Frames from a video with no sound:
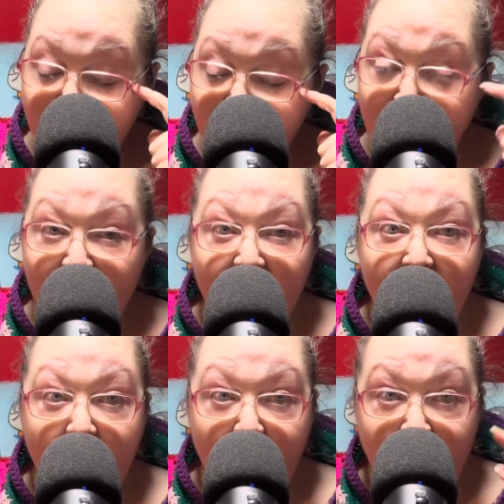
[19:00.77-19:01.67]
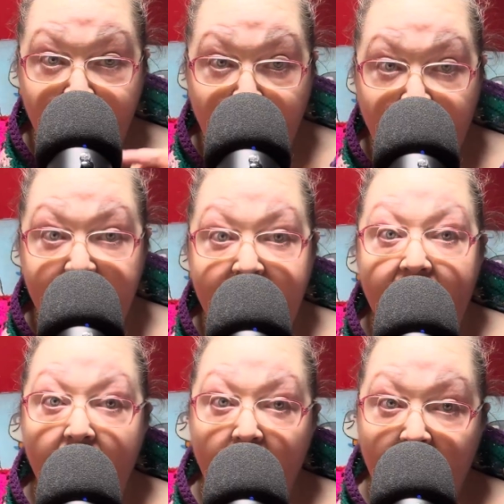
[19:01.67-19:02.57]
Both, one we
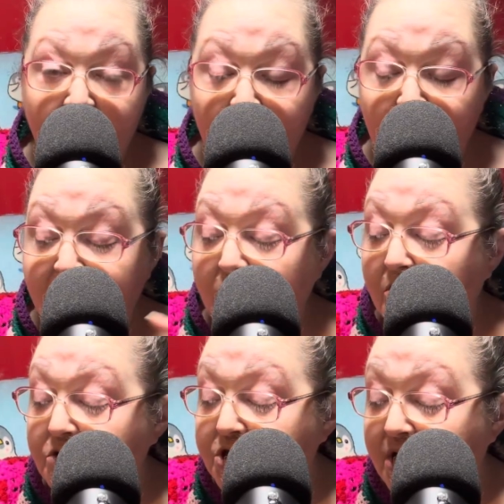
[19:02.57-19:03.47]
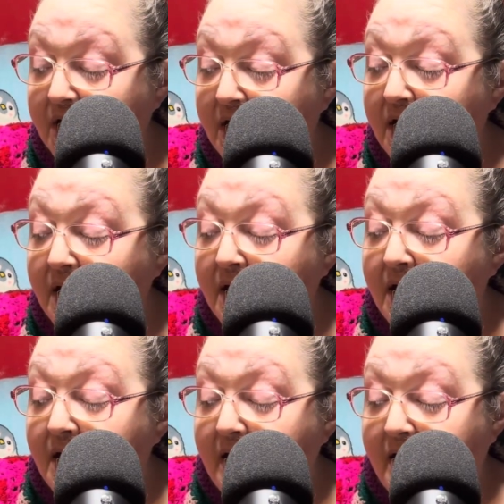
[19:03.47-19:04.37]
knit, one will be crochet,
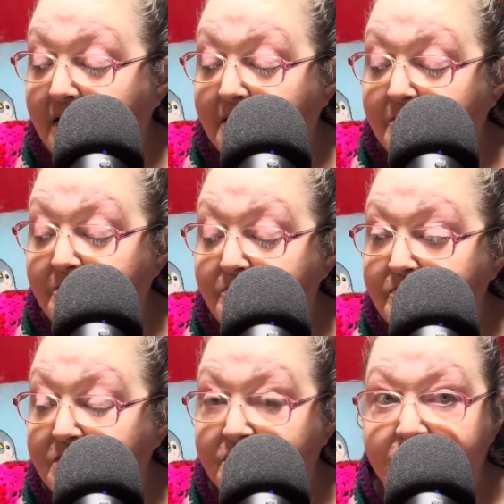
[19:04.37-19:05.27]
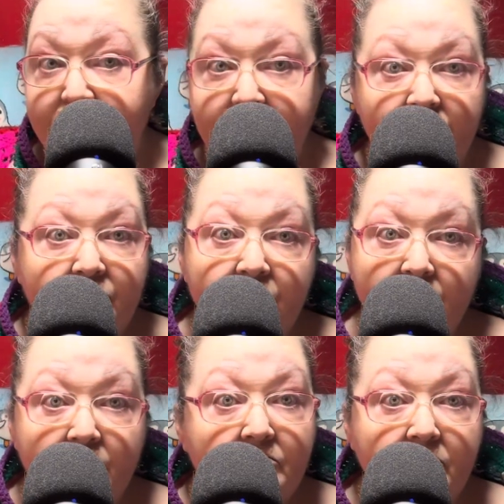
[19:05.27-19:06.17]
just to sort of
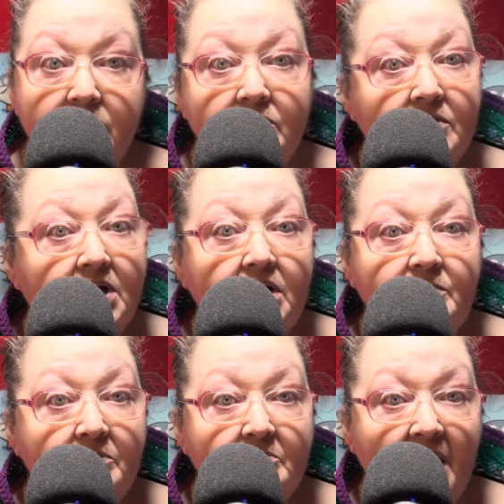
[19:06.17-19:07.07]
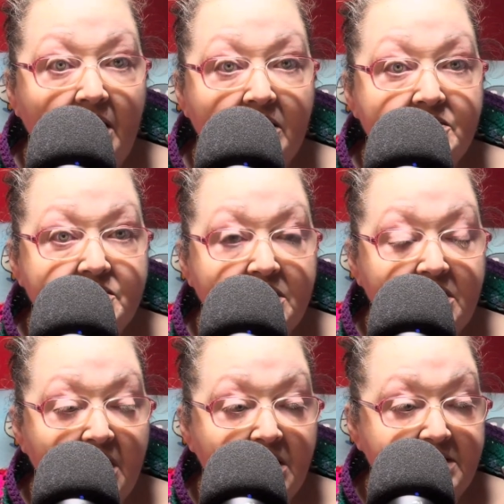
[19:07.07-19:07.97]
keep it balanced in
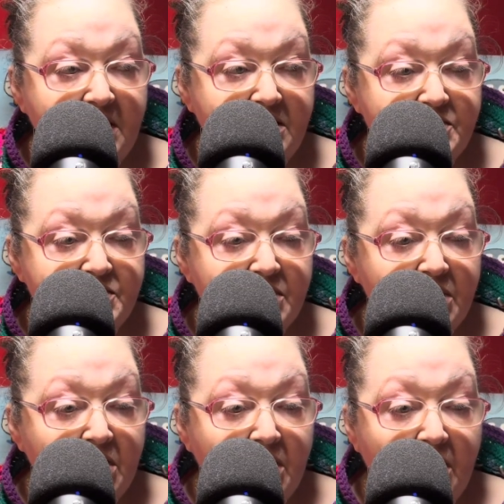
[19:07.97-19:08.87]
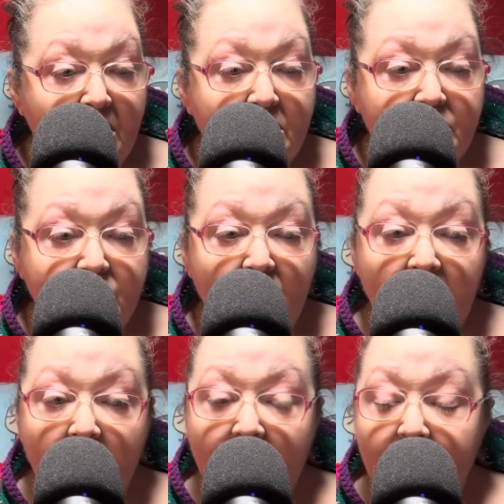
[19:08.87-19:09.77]
that sense. So
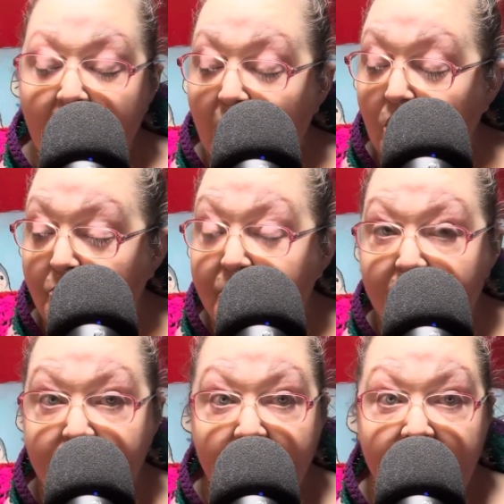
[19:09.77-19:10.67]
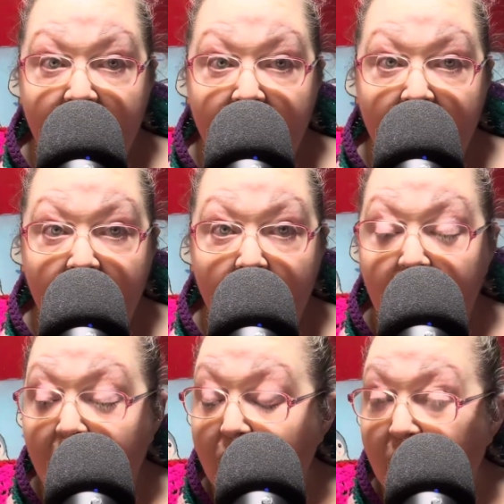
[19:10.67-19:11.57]
anyway, I hope you enjoyed that. I hope,
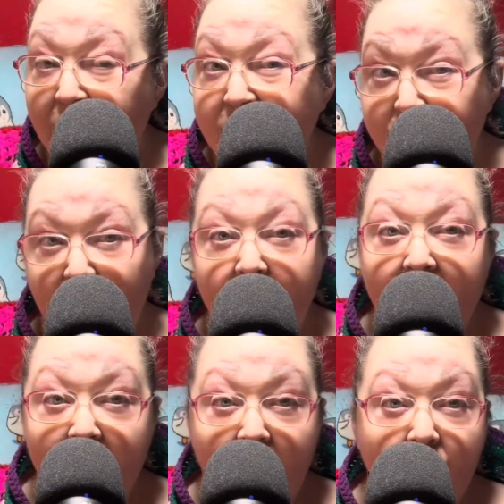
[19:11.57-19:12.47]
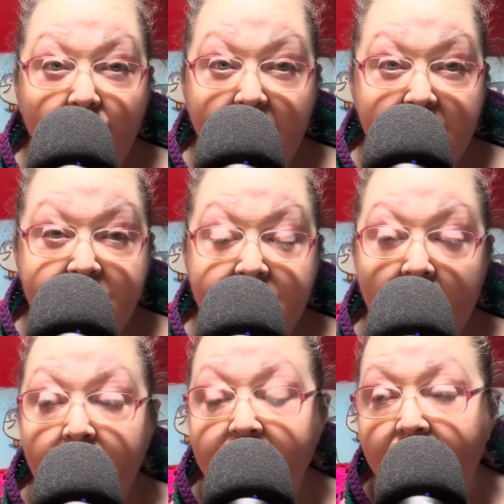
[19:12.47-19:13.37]
I did try and make it a lot quicker this time,
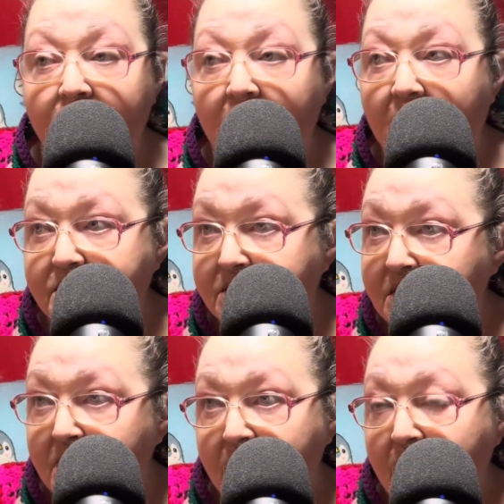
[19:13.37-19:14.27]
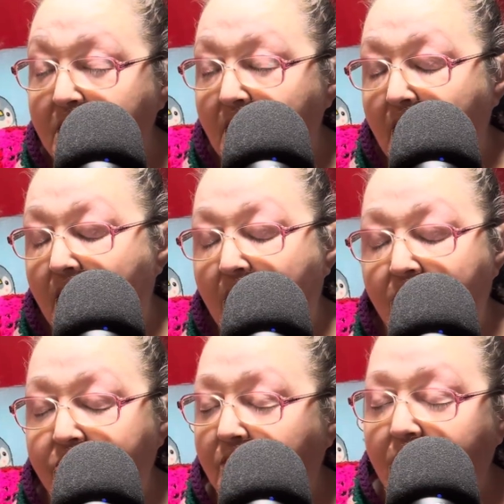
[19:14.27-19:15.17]
because I realized
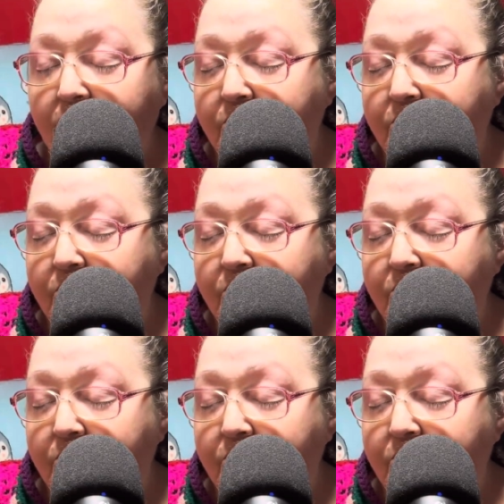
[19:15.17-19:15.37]
after I